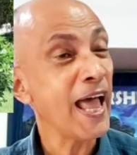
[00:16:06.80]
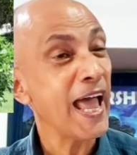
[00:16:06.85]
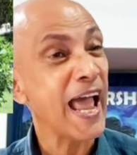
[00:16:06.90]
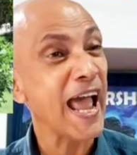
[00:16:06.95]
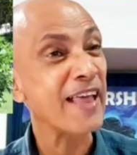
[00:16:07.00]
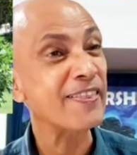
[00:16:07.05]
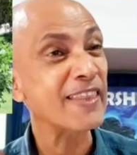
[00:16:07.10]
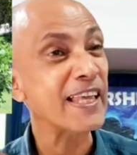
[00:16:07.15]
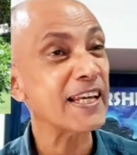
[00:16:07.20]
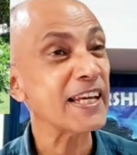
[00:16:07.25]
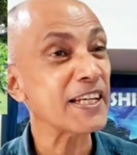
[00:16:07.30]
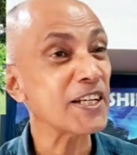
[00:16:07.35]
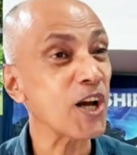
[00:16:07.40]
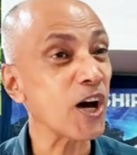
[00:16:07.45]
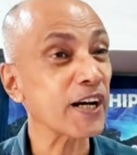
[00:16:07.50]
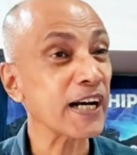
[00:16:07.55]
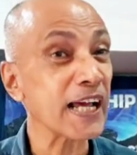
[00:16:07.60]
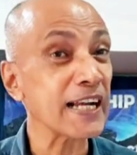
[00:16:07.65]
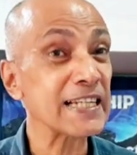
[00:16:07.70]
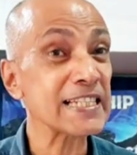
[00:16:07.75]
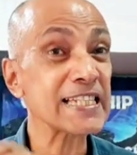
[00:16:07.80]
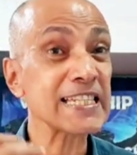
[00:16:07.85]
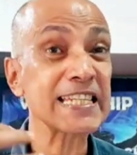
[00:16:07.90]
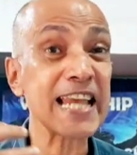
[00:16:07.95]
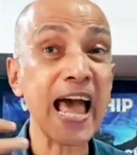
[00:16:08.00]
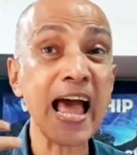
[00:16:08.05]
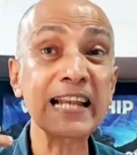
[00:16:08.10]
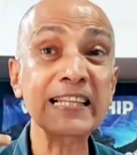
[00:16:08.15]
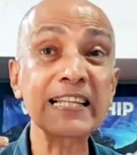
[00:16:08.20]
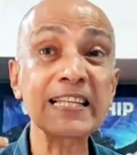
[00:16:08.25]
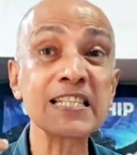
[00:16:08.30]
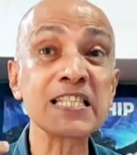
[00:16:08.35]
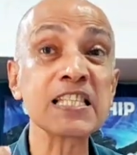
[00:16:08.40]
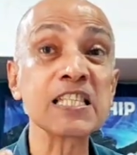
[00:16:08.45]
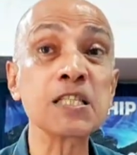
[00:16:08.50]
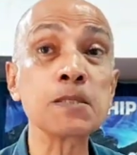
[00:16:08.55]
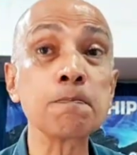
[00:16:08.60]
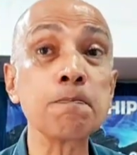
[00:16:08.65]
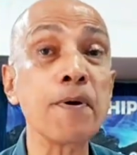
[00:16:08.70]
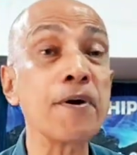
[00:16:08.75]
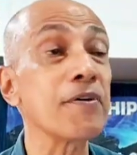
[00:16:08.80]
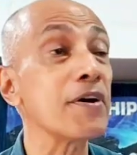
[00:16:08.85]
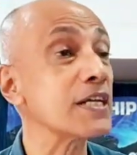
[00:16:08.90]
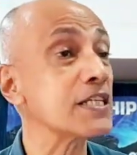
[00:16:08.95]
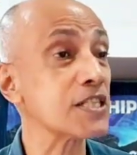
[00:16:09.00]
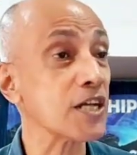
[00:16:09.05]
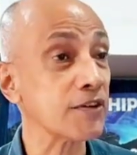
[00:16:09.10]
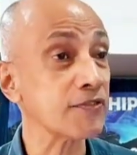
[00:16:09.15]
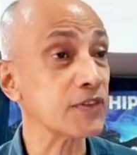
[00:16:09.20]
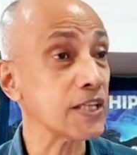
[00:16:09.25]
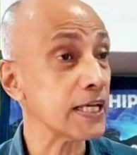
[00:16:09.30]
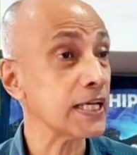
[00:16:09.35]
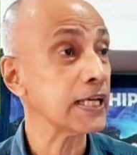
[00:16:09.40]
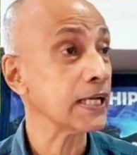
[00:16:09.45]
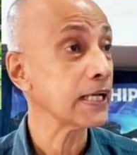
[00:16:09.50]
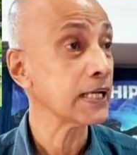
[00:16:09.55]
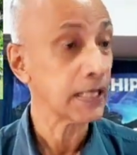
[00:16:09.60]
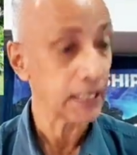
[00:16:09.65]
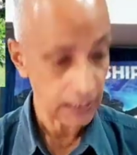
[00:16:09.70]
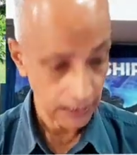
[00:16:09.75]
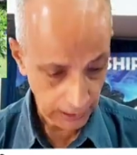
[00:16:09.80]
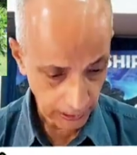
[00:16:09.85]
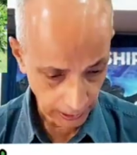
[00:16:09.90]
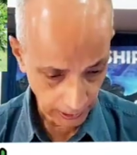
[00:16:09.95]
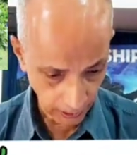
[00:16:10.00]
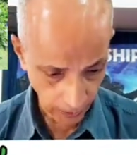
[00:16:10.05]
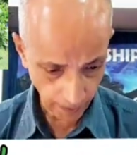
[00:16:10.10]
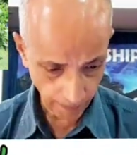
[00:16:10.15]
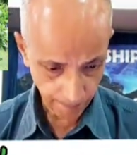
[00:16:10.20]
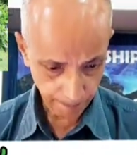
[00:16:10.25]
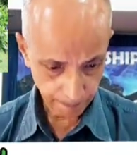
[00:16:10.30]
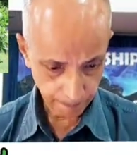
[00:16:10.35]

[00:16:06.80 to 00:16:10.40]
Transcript: And they did not understand the spirit of the law.